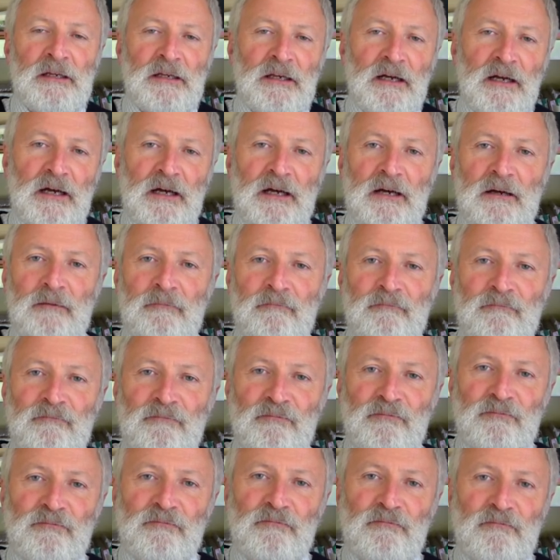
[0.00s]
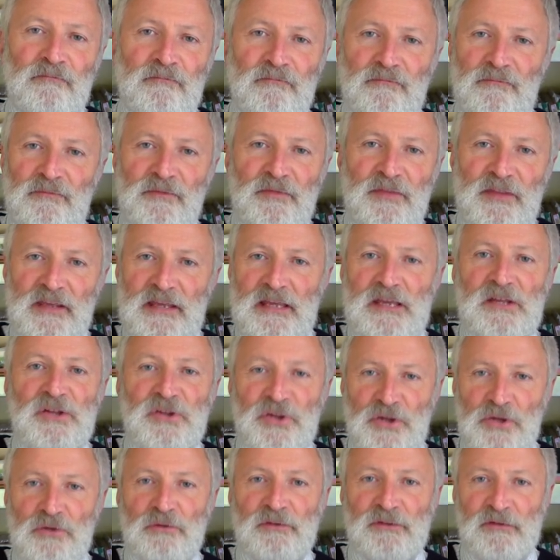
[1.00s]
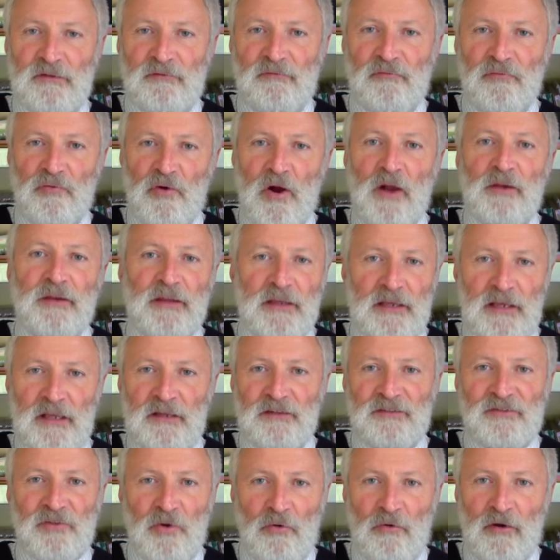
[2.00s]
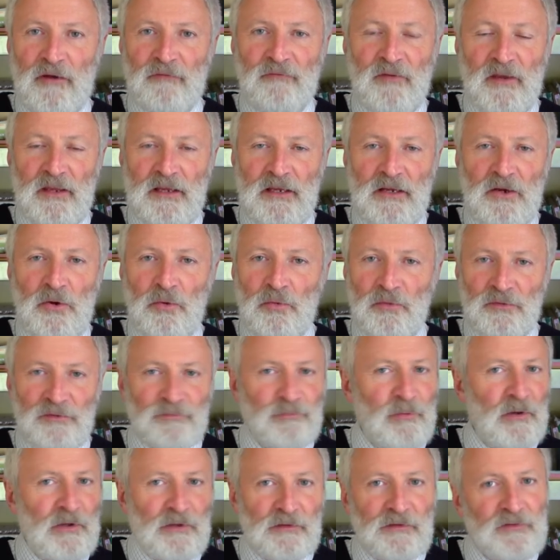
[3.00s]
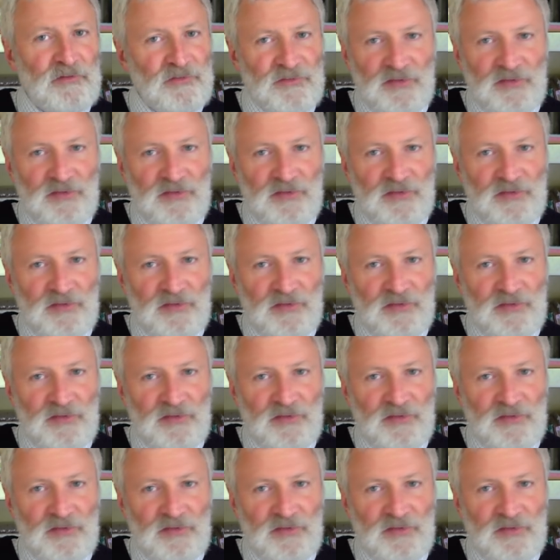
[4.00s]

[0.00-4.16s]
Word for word: um, the issues of running historic vehicles, but the